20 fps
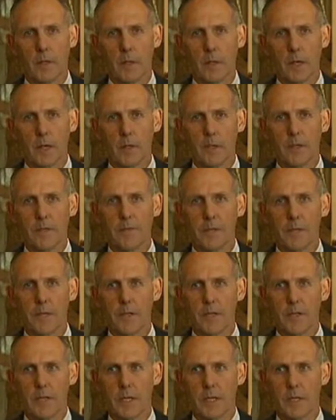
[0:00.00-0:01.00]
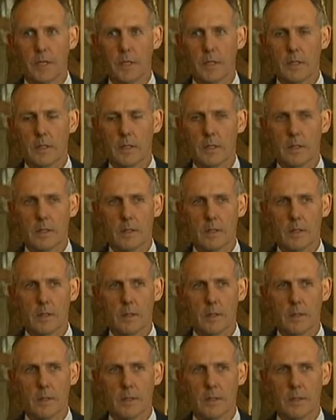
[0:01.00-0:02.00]
Our grief goes out
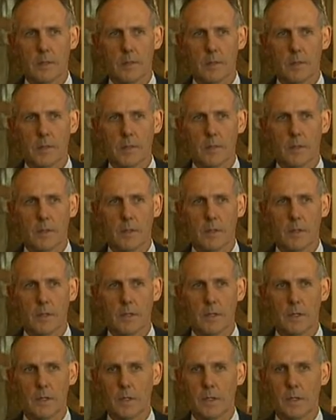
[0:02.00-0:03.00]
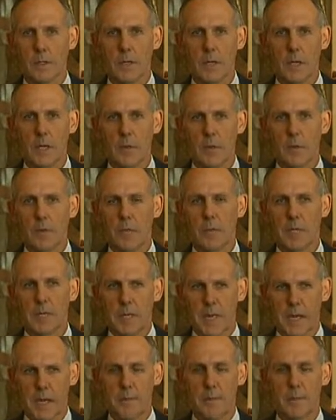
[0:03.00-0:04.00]
to the people who will be
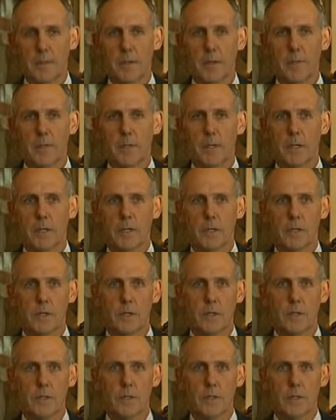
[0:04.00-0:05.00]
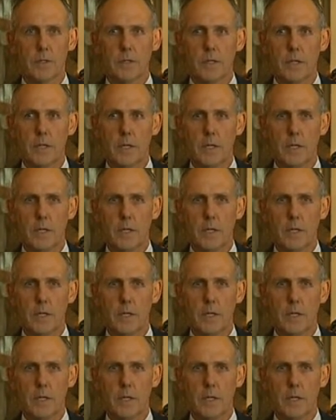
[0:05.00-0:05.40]
numbed by the news